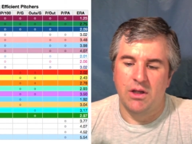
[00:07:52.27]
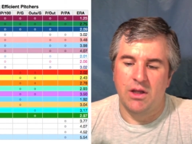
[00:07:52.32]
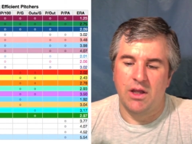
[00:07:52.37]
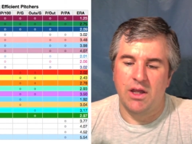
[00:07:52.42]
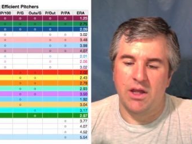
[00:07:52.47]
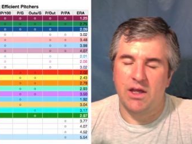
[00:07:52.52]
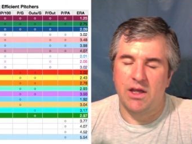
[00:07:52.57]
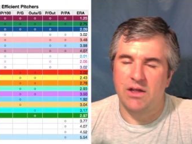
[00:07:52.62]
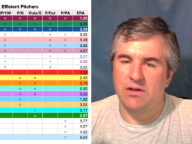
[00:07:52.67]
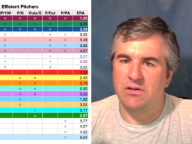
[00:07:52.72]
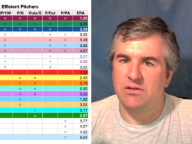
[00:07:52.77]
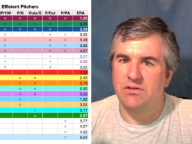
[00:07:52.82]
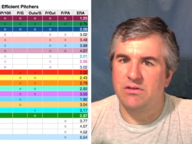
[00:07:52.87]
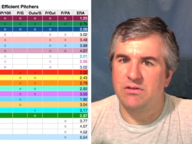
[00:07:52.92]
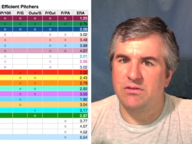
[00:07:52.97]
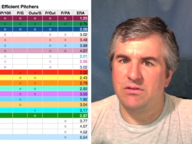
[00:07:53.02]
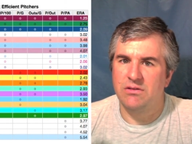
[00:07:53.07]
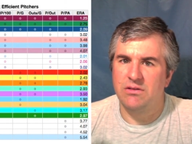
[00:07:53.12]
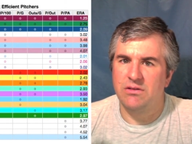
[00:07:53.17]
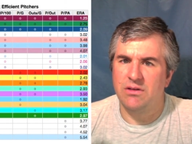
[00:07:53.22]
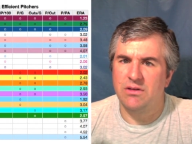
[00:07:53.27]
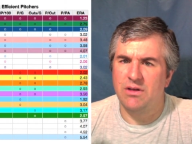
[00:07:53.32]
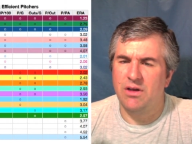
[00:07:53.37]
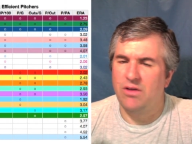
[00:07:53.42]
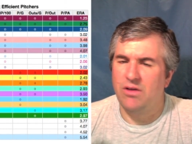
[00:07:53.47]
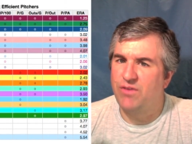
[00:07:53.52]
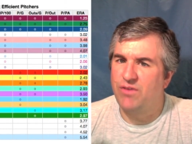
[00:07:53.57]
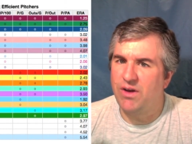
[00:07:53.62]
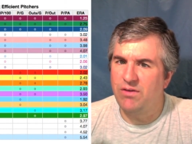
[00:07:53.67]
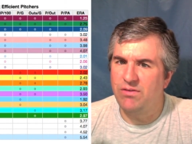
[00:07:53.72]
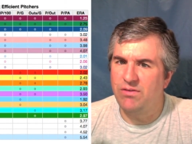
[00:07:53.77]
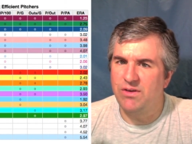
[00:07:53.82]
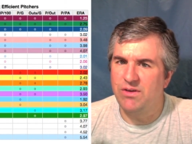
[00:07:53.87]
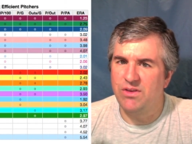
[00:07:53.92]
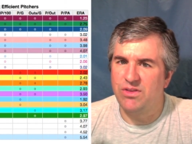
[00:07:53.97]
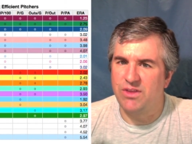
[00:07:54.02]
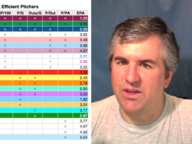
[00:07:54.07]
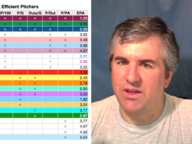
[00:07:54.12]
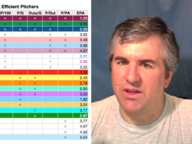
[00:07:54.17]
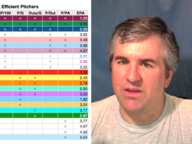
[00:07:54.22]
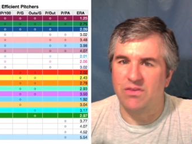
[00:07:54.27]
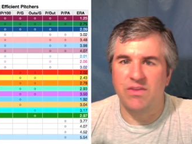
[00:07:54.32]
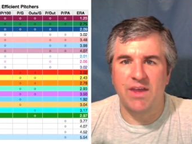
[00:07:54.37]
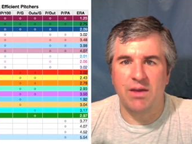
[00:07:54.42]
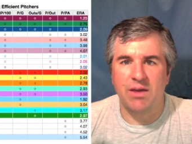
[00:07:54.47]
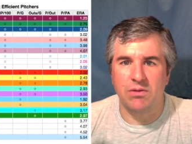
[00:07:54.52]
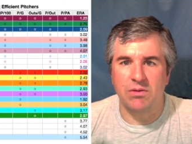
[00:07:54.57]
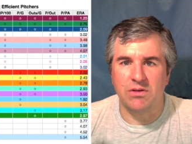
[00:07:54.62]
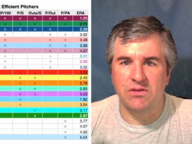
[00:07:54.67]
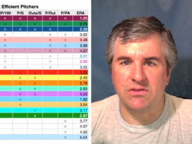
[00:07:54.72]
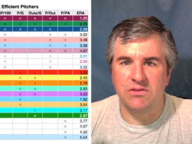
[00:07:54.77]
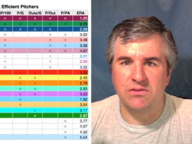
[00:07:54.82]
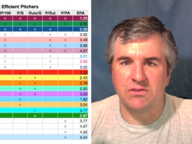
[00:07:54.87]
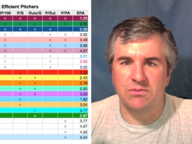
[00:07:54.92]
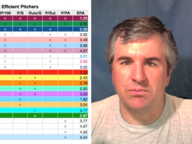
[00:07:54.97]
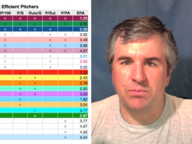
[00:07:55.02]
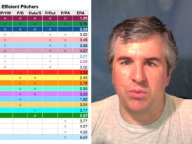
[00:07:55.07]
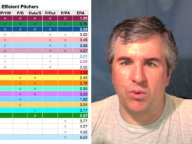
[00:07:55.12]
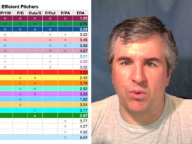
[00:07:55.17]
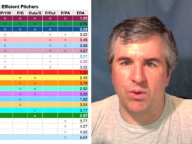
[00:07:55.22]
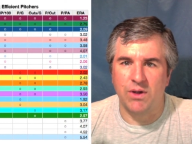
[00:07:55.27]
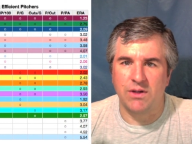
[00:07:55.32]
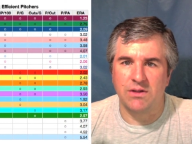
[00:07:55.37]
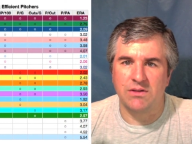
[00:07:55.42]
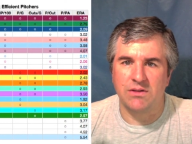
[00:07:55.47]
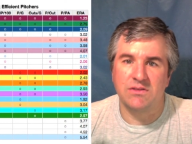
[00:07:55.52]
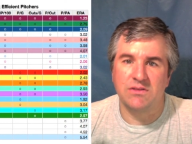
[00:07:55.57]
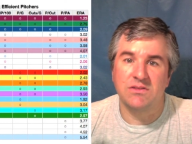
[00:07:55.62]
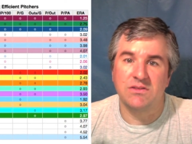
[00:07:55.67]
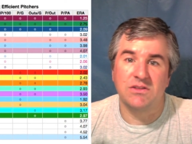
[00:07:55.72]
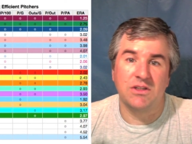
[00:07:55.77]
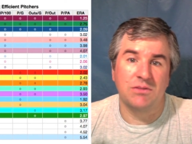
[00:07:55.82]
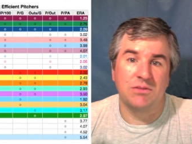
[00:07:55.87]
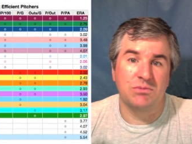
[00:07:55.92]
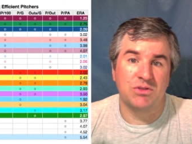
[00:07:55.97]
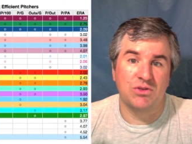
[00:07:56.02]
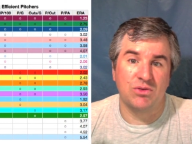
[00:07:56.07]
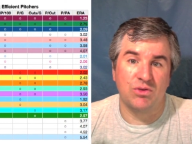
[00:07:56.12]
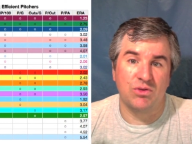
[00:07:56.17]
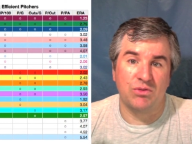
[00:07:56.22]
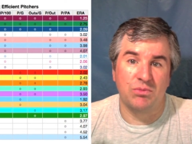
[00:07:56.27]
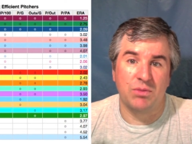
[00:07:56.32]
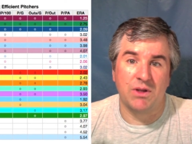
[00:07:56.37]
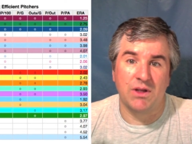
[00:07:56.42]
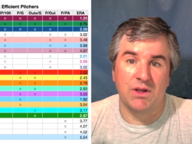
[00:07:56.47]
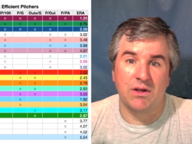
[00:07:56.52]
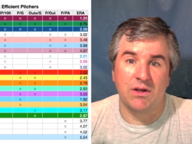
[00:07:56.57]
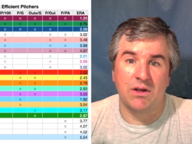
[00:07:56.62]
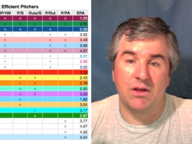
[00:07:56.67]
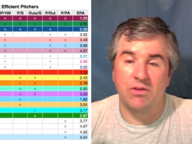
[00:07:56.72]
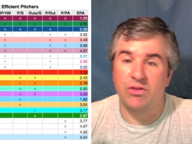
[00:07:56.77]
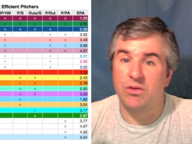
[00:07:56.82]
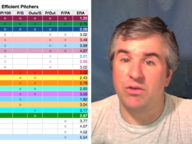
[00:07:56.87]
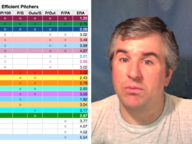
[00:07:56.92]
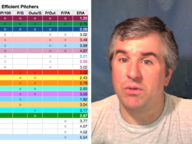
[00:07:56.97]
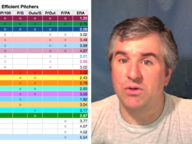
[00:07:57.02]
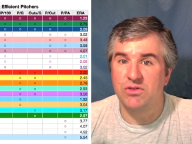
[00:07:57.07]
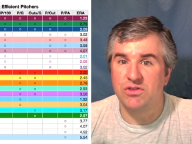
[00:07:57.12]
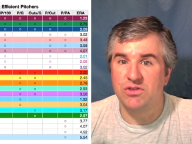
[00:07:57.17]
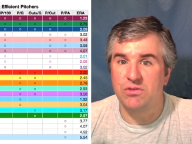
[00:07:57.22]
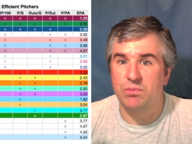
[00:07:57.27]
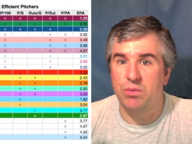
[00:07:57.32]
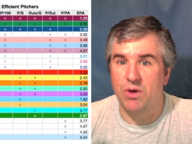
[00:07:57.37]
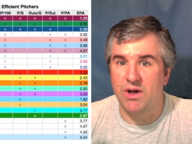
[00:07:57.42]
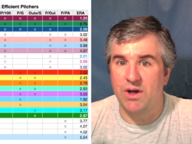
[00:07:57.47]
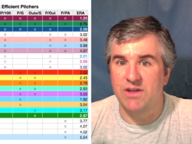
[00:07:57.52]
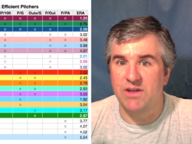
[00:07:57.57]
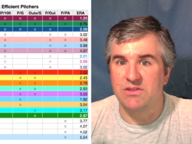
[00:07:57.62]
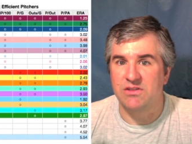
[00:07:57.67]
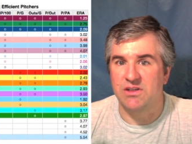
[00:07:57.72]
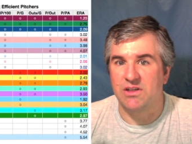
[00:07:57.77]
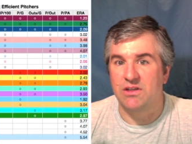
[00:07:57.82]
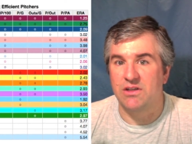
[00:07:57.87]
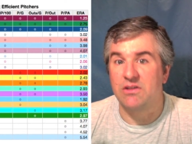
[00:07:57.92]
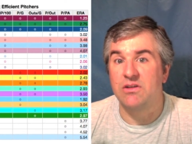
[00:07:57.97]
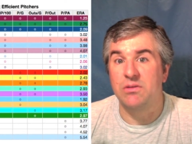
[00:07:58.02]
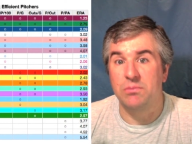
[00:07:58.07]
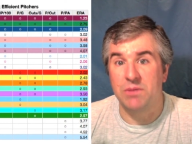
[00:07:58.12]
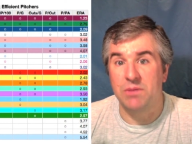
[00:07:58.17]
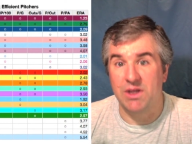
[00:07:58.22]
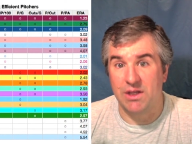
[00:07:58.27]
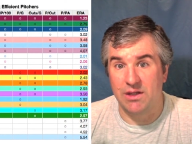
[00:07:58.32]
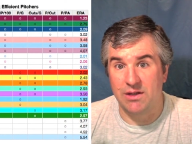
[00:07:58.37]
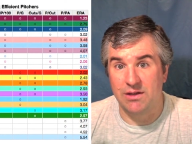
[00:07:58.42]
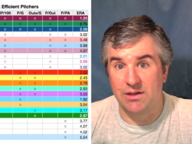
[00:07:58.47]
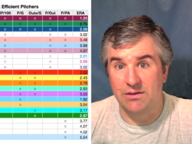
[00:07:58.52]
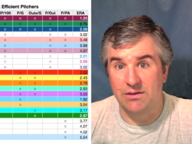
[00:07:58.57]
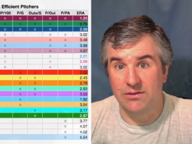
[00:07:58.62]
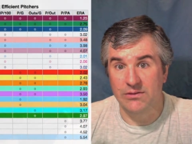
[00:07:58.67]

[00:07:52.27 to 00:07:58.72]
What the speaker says: And of everything, that point seems to have been the most surprising to me.